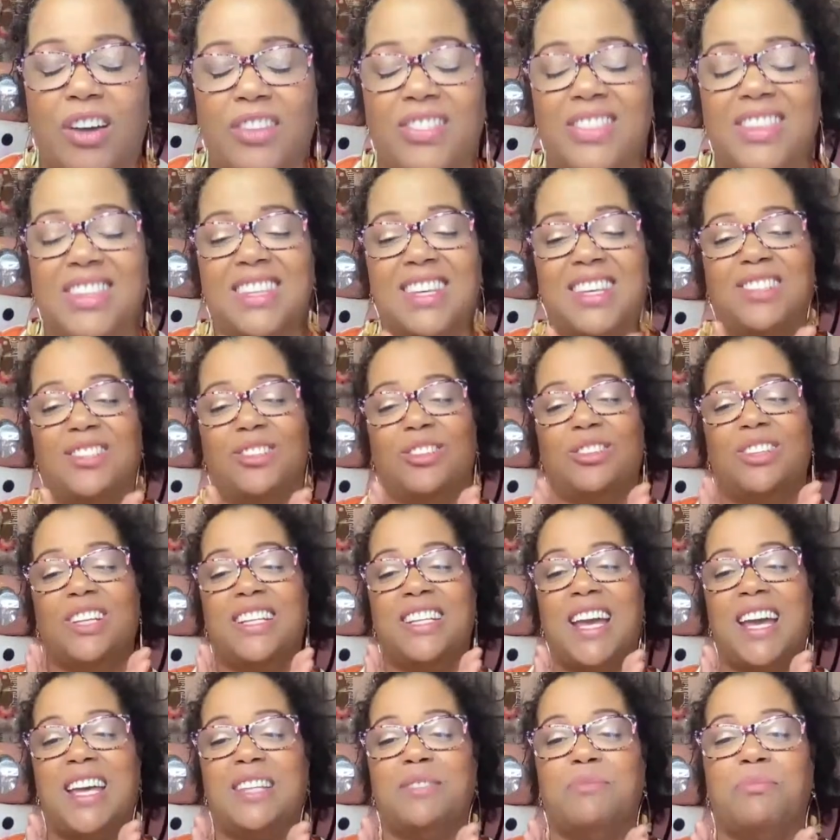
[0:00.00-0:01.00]
Theodore
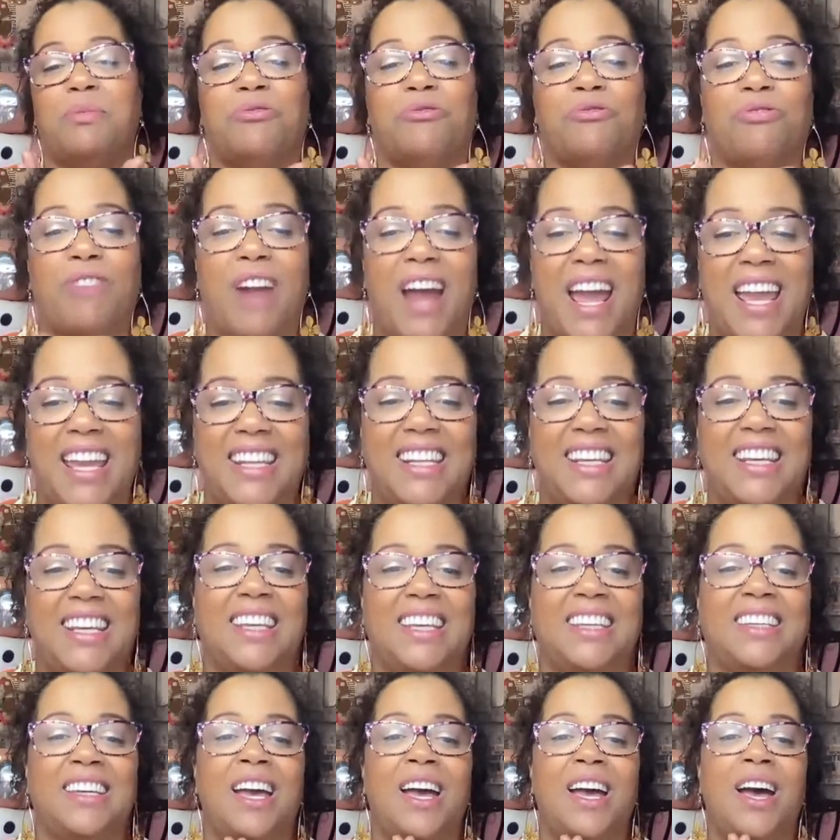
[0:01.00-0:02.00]
Linda has been
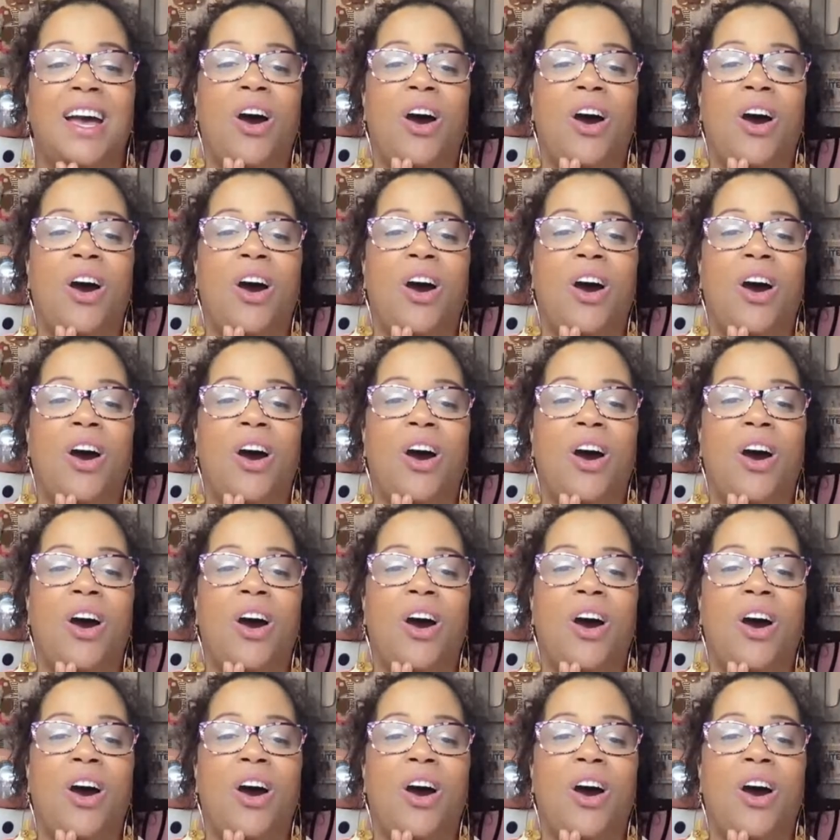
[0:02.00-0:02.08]
writing